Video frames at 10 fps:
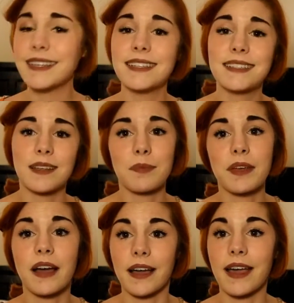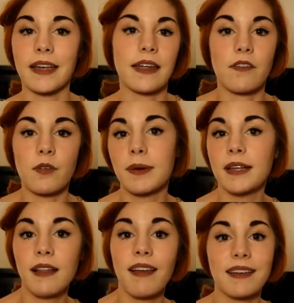is something, again,
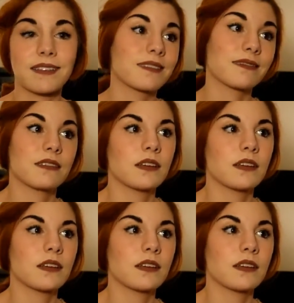everybody likes.